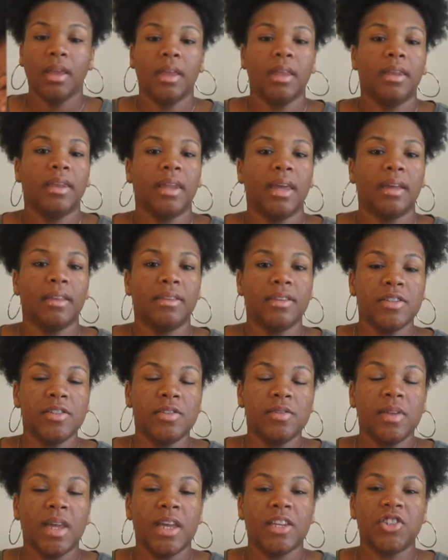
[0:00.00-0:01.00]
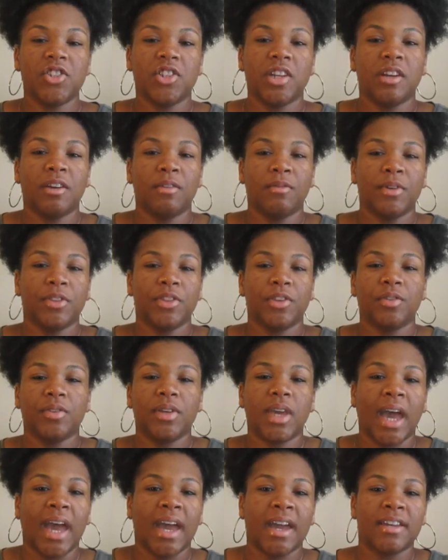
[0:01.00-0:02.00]
Now this one I shared with you
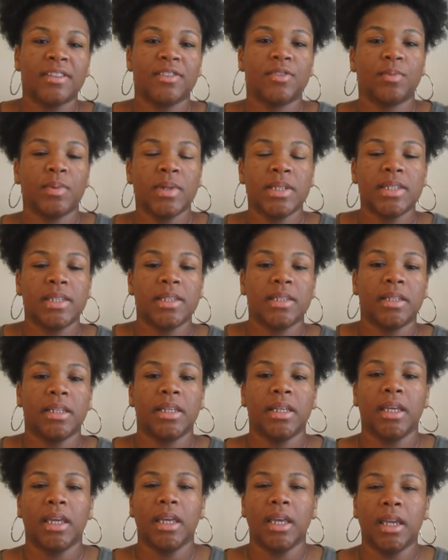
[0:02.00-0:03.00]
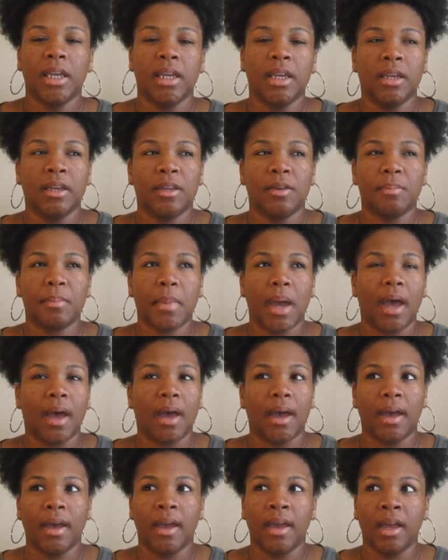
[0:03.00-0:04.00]
guys recently in
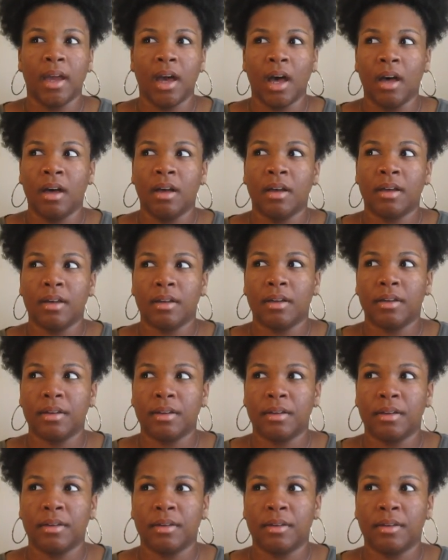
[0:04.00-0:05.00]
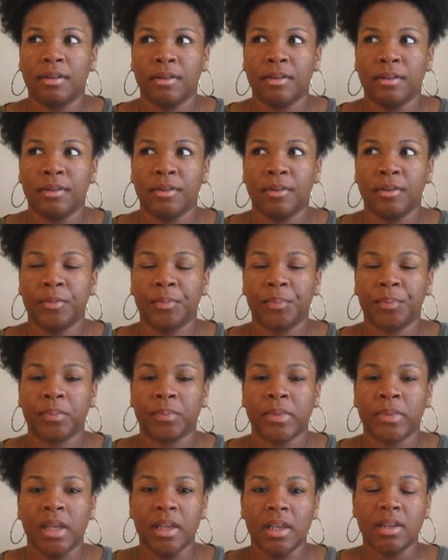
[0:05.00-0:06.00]
my um,
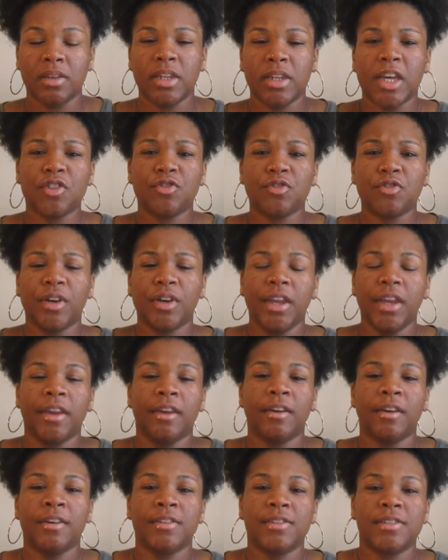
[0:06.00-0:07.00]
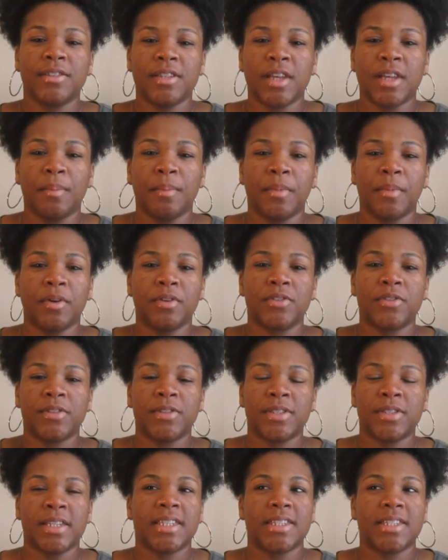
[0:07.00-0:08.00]
Natural Hair Summer
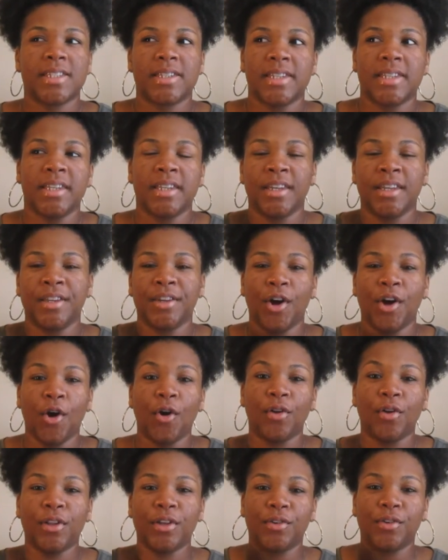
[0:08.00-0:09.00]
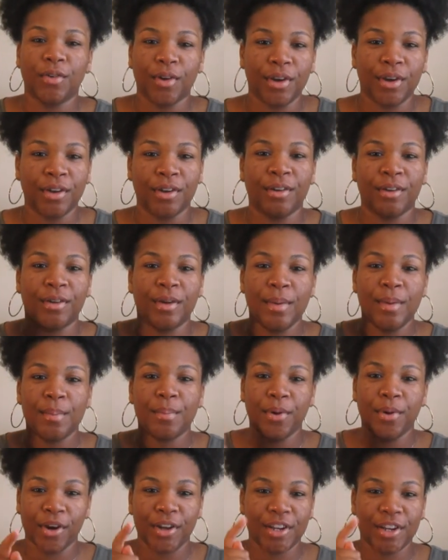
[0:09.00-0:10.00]
16 Holy Grail
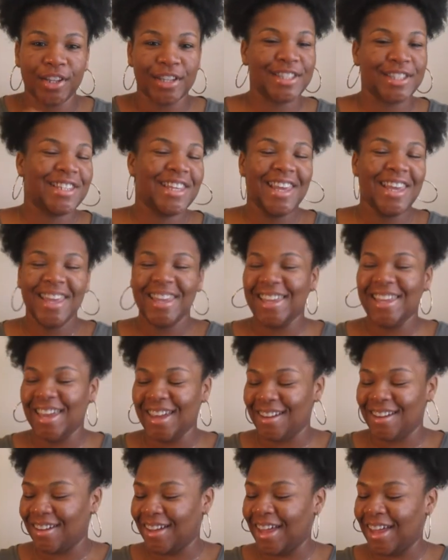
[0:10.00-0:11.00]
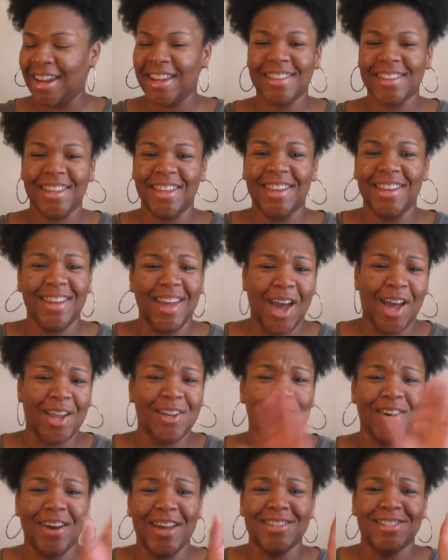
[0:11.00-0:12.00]
products. Yeah, and I, I
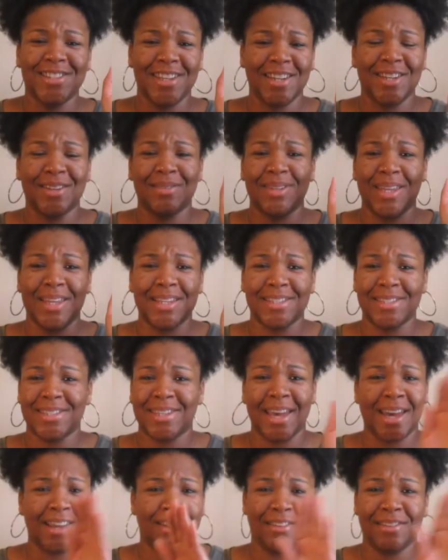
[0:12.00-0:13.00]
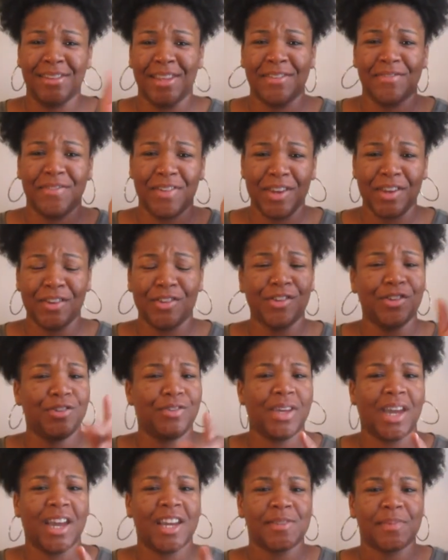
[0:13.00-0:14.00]
know I jacked up that title of that video you
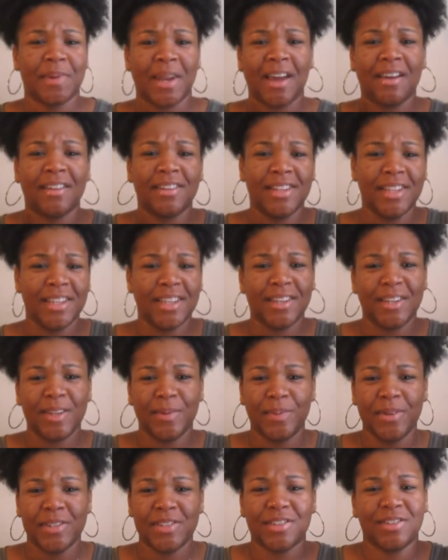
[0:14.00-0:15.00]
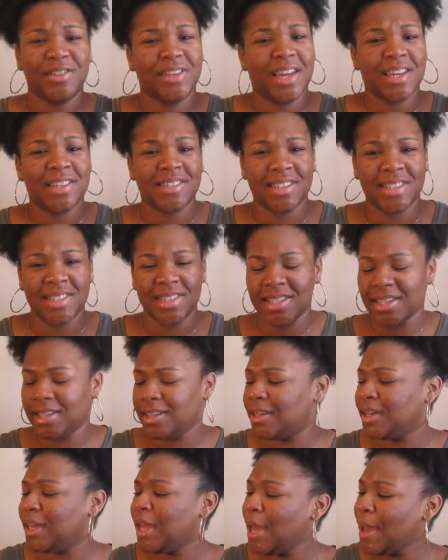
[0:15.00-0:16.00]
guys, but I'll link it up here so you guys can
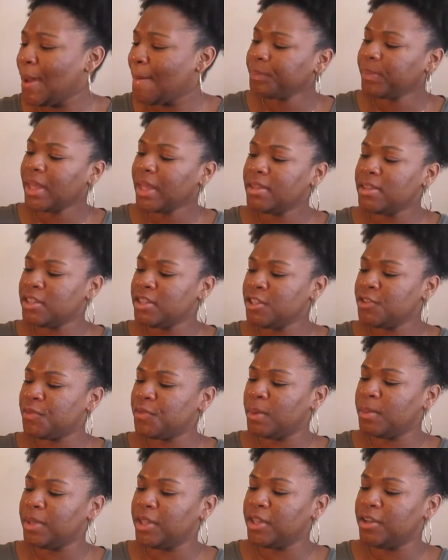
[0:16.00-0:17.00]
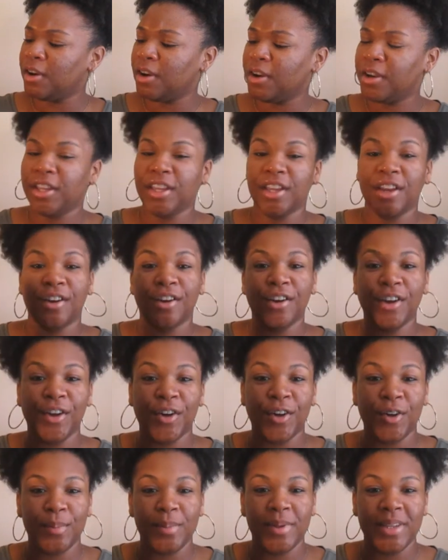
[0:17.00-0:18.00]
see it. This is from the Garnier
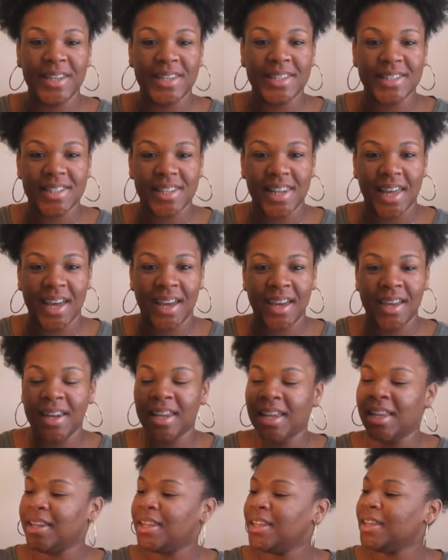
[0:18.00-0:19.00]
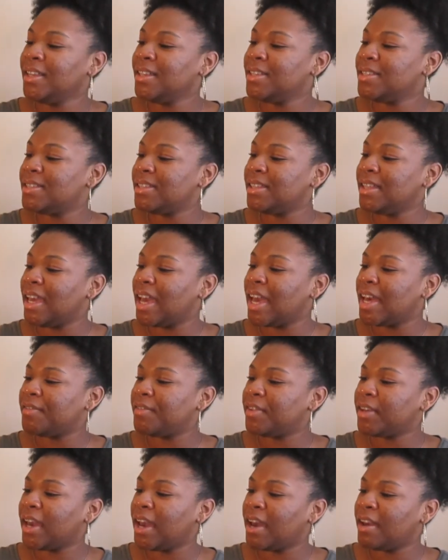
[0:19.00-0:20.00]
Whole Blends line, and it is the
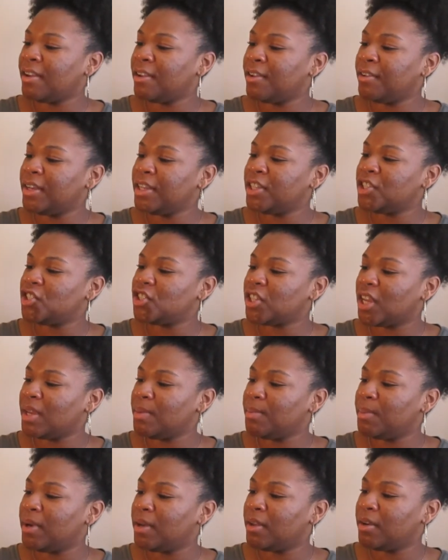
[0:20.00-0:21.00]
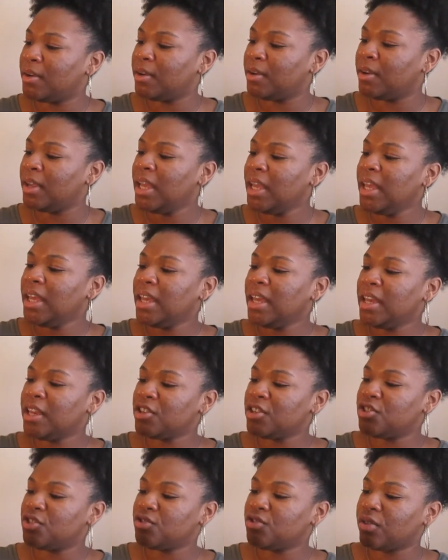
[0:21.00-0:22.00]
avocado and shea butter
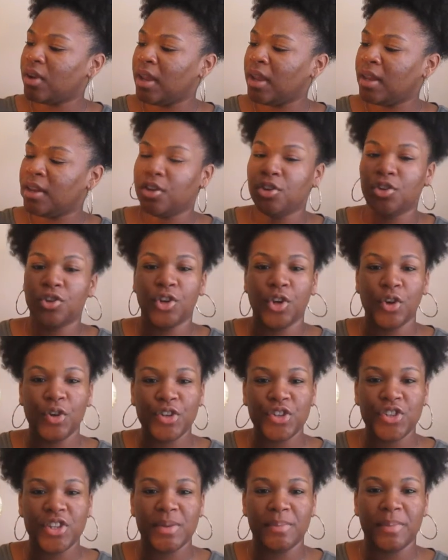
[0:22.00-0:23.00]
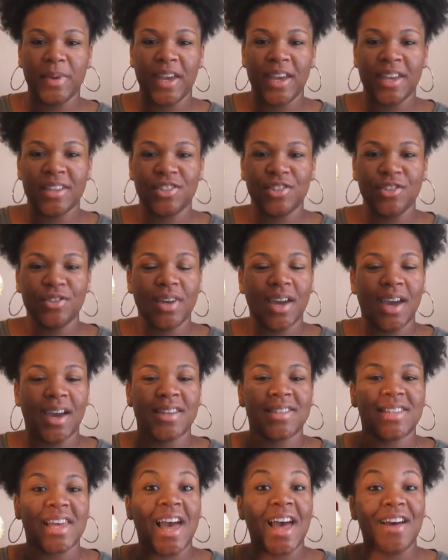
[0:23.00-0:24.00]
extract nourishing mask. You
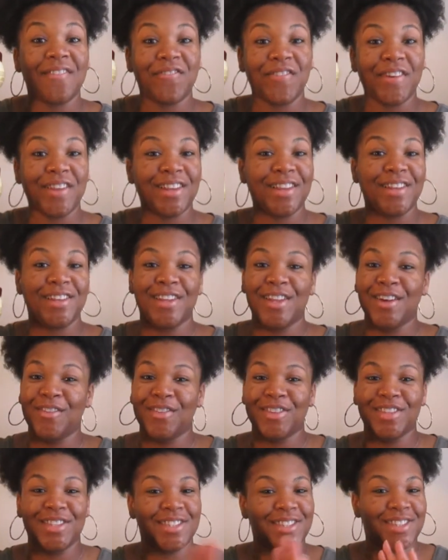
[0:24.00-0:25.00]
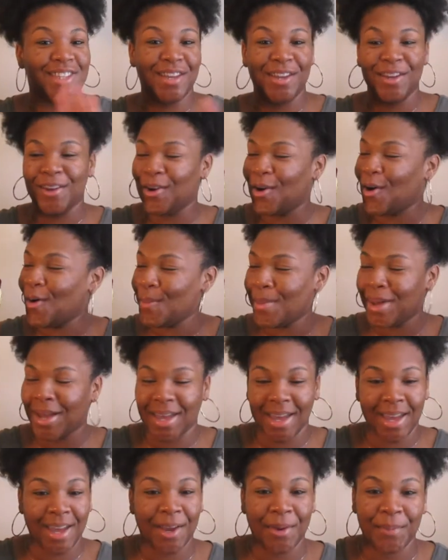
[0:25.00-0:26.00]
guys, I fell in love with this thing. Oh my
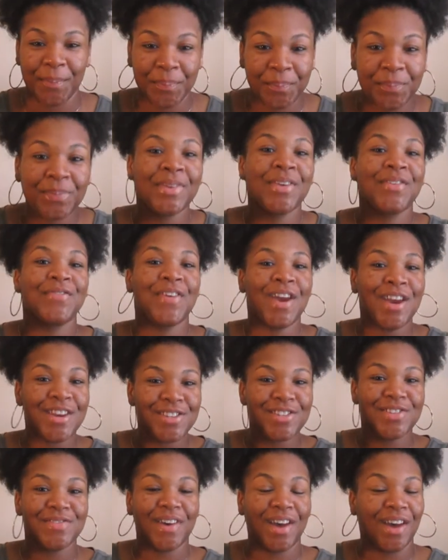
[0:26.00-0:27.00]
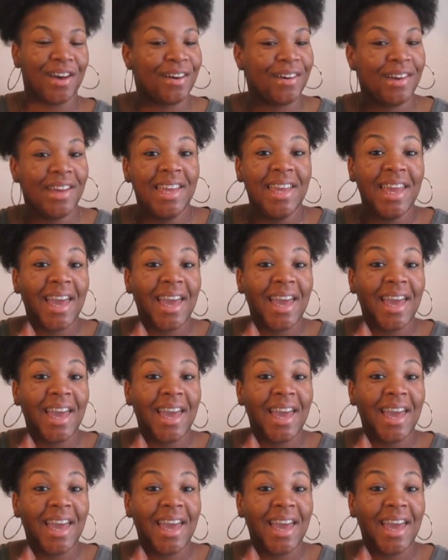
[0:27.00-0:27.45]
God. First of all,